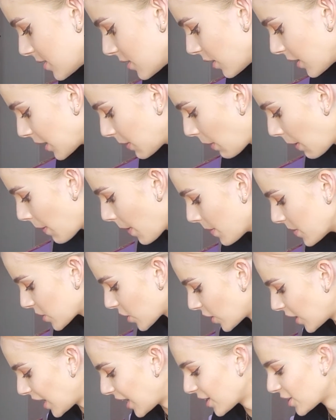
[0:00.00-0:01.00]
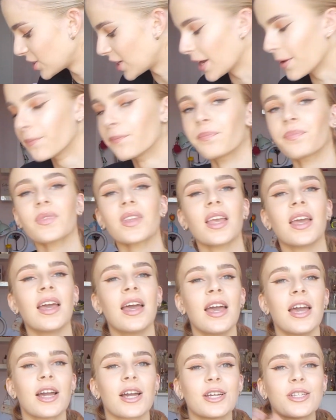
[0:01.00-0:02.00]
I think my mum's got it actually.
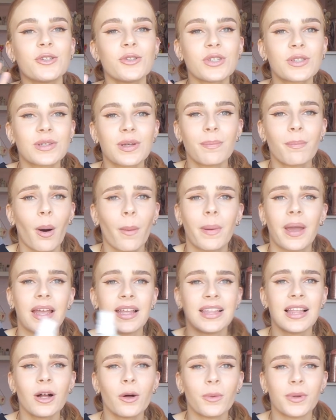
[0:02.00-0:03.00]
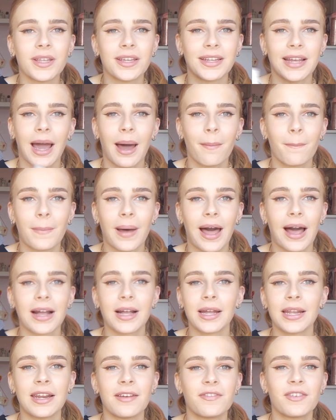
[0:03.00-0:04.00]
Because you just can pop it a little one in your
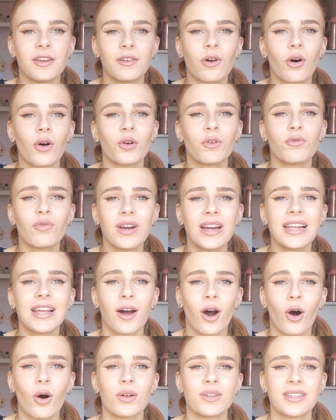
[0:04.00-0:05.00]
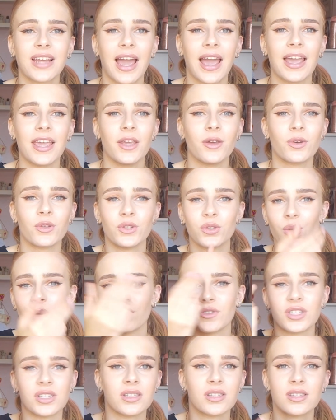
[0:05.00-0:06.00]
handbag, and if you're on a really hot day, you can sort
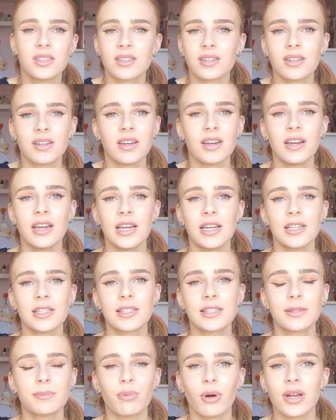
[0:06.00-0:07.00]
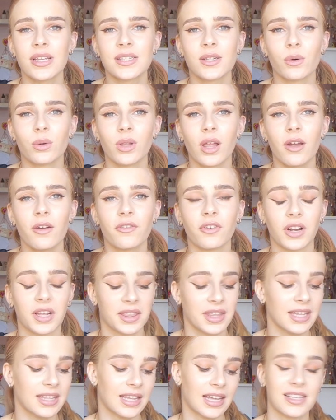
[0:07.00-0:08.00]
of just spritz it all over, and I
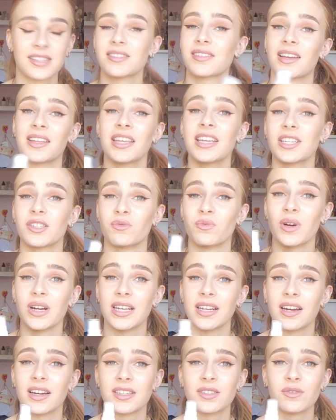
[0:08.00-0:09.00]
think it's really nice,